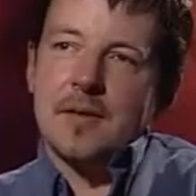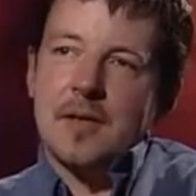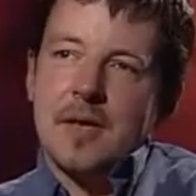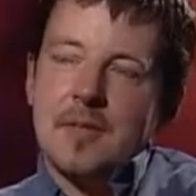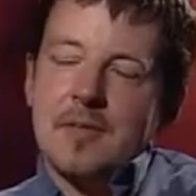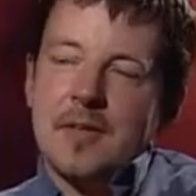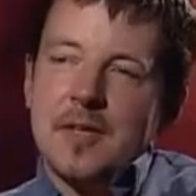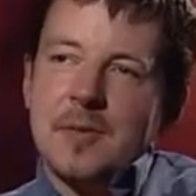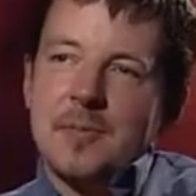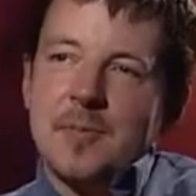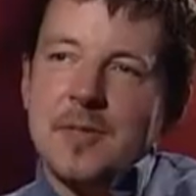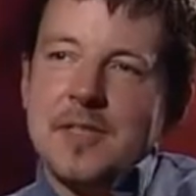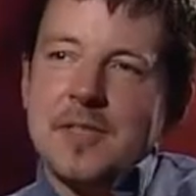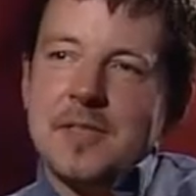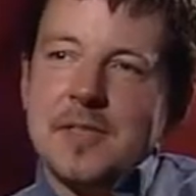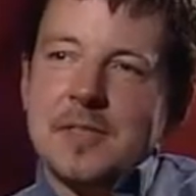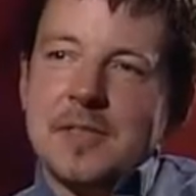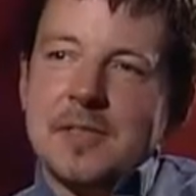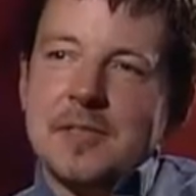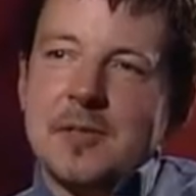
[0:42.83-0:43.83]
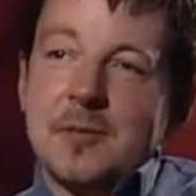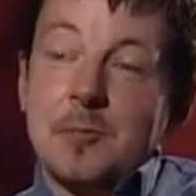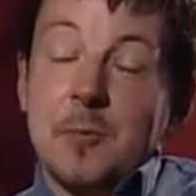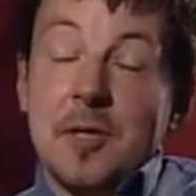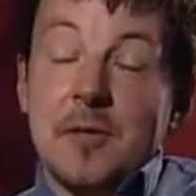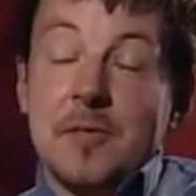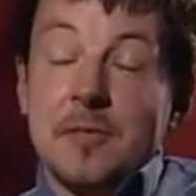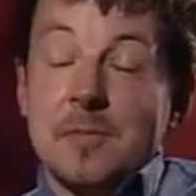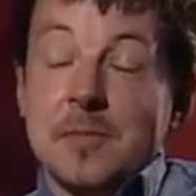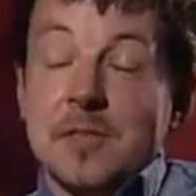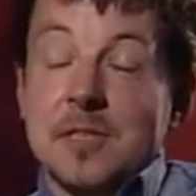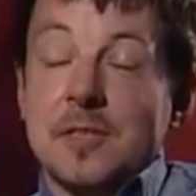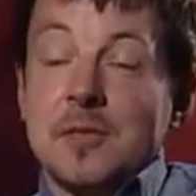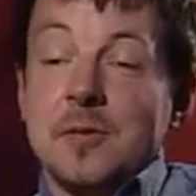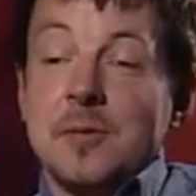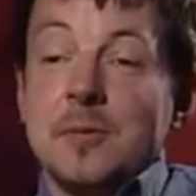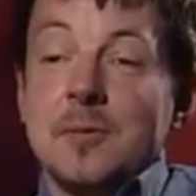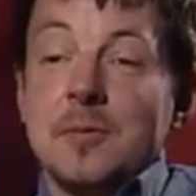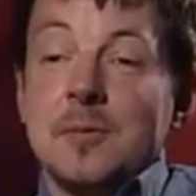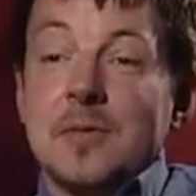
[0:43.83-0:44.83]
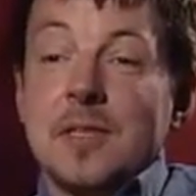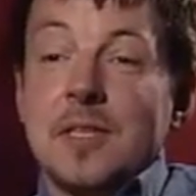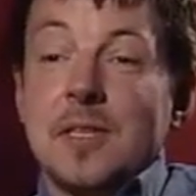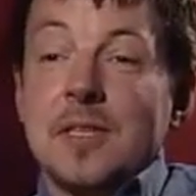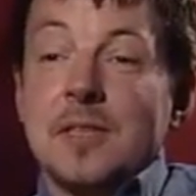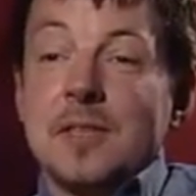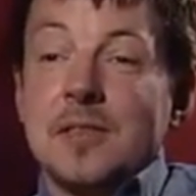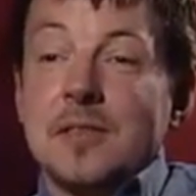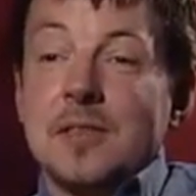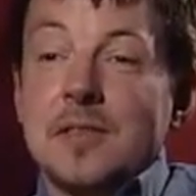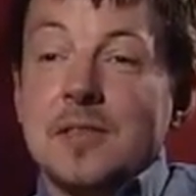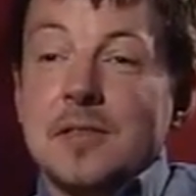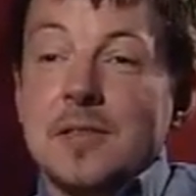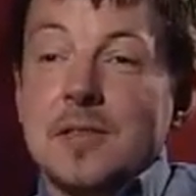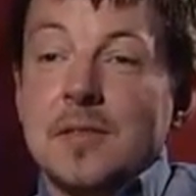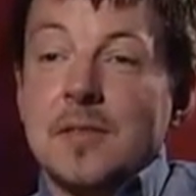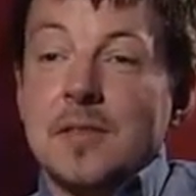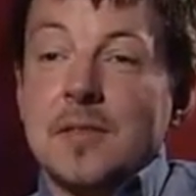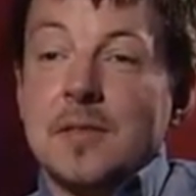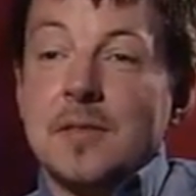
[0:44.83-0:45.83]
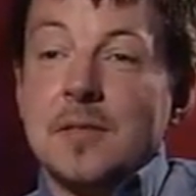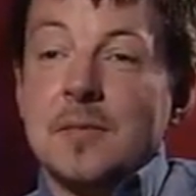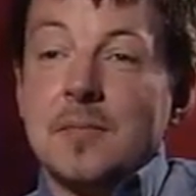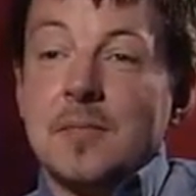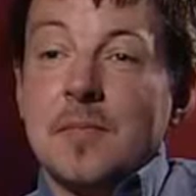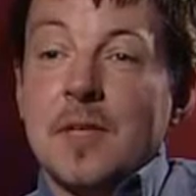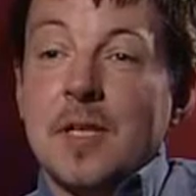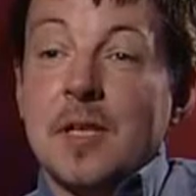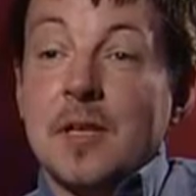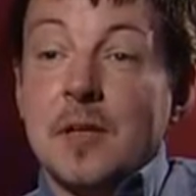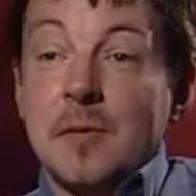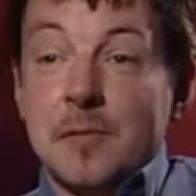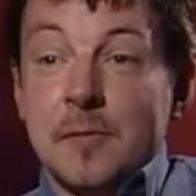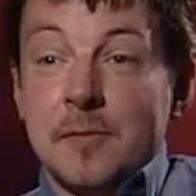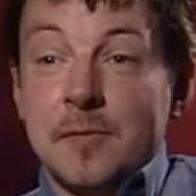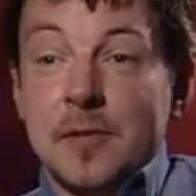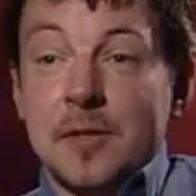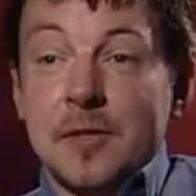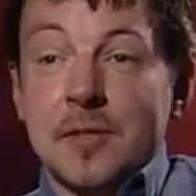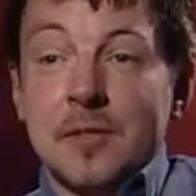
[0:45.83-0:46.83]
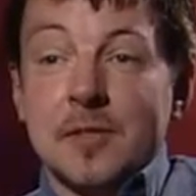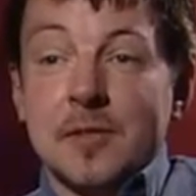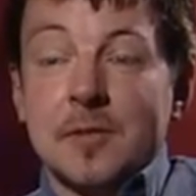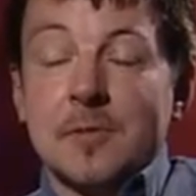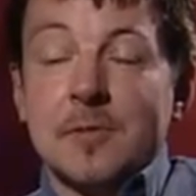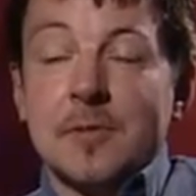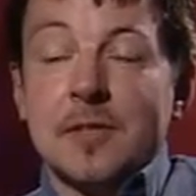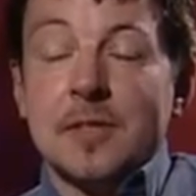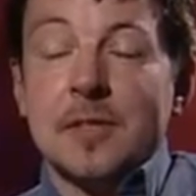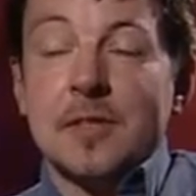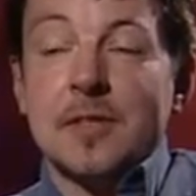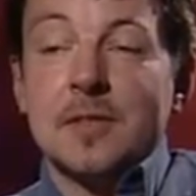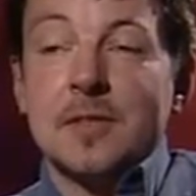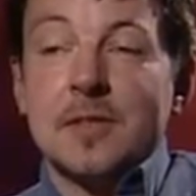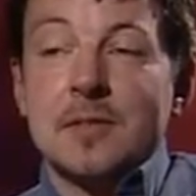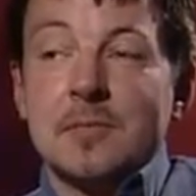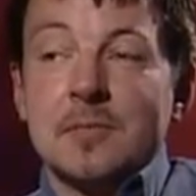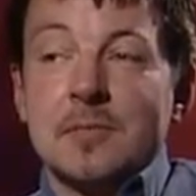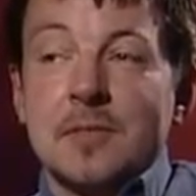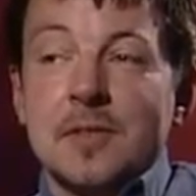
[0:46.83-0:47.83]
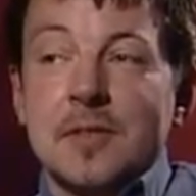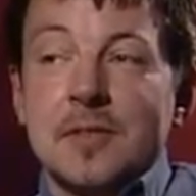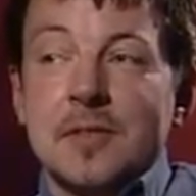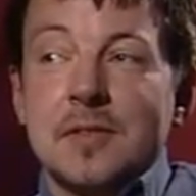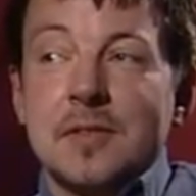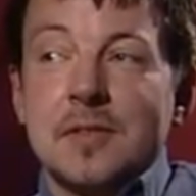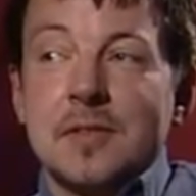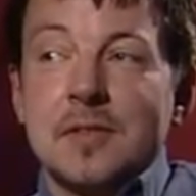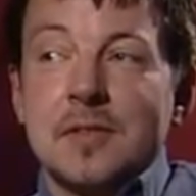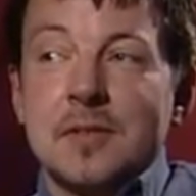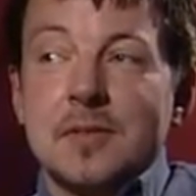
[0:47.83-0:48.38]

Having our meetings away from the school at um, at our advisors' offices was